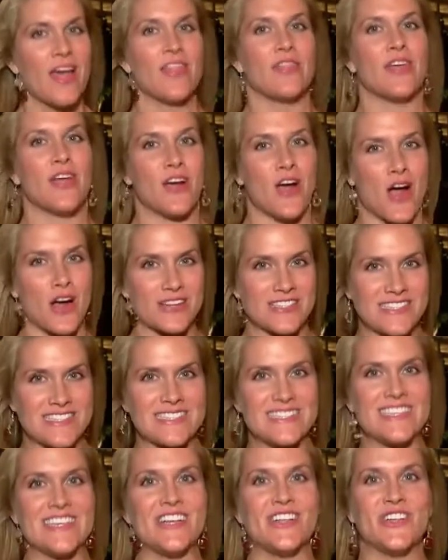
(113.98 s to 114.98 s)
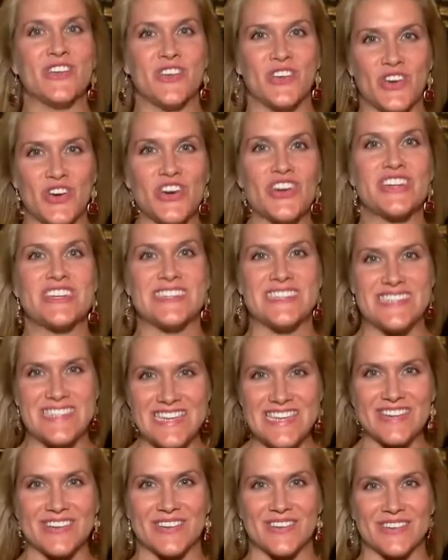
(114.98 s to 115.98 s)
There are still good
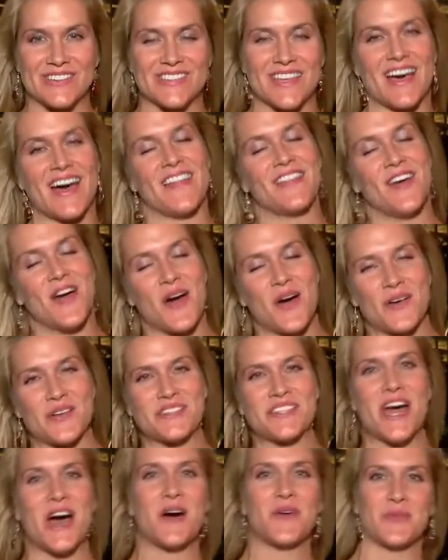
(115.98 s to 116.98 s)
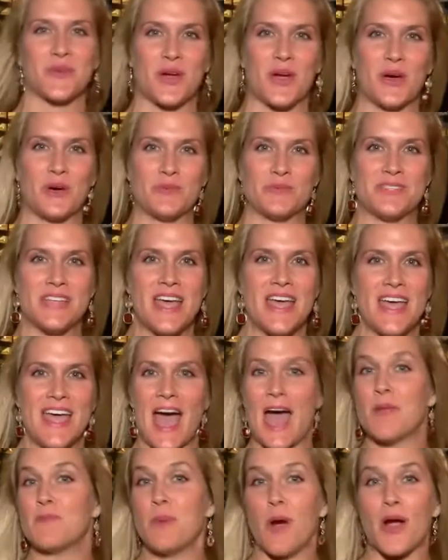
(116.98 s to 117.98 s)
deals on the hotel rooms
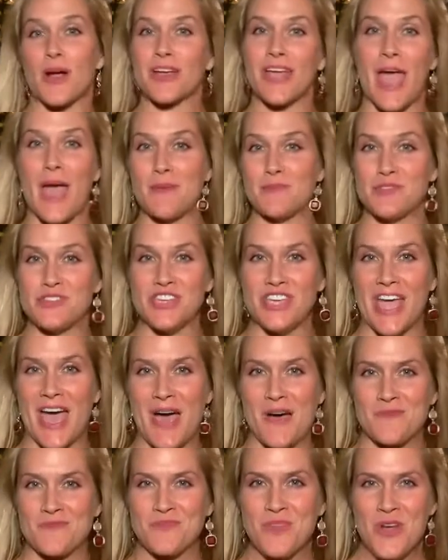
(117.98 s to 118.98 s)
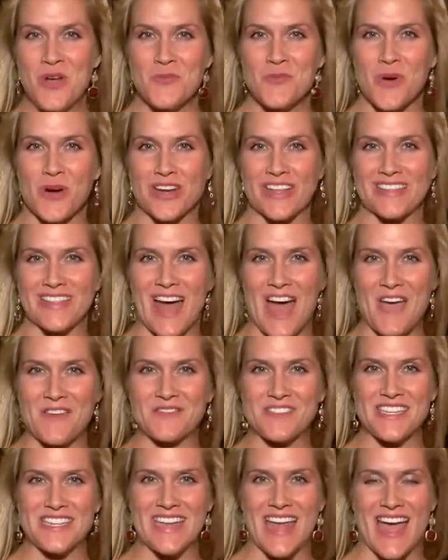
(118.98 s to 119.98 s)
at Park M G M. Reporting live
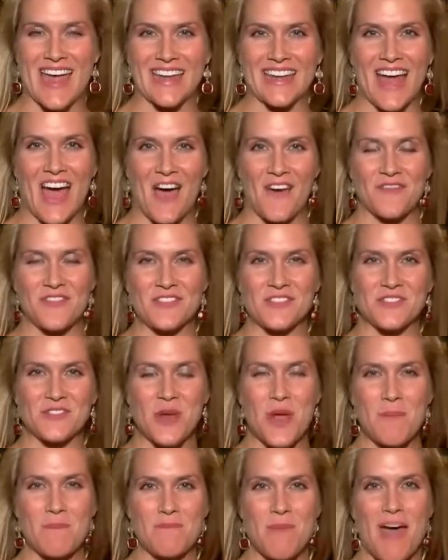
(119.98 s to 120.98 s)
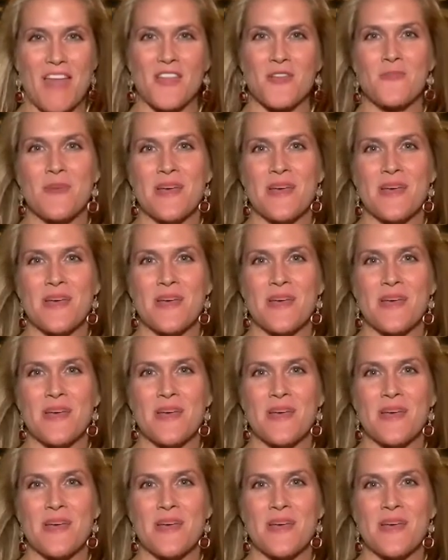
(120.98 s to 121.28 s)
tonight off the Strip, Heather